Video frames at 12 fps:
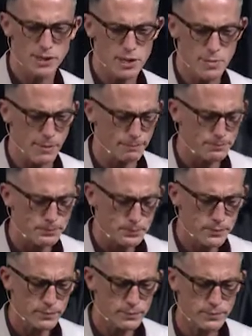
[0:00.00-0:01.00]
to me.
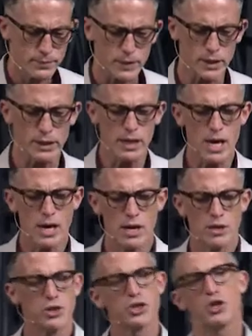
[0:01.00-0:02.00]

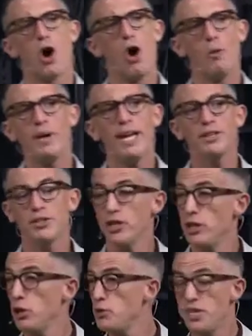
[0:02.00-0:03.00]
Saul begins to
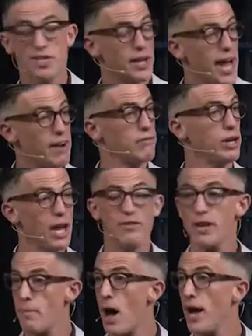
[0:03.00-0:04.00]
lose his
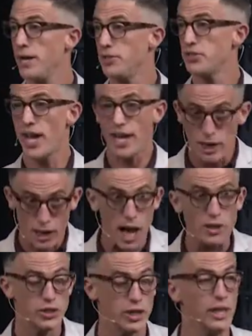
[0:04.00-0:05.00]
ever-loving mind.
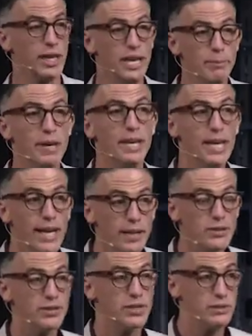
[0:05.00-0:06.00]
Psychologically, he
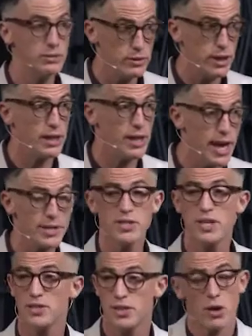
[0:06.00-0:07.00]
begins to, in
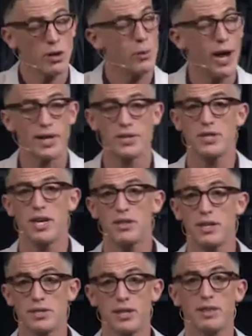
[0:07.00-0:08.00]
essence, and the only way I could say
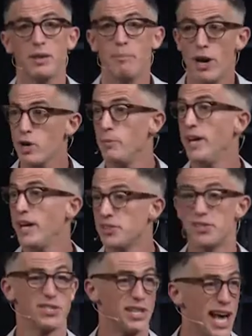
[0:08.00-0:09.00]
this, the butter
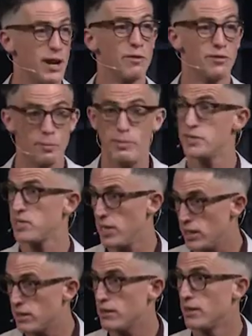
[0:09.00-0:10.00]
begins to slide off the biscuit.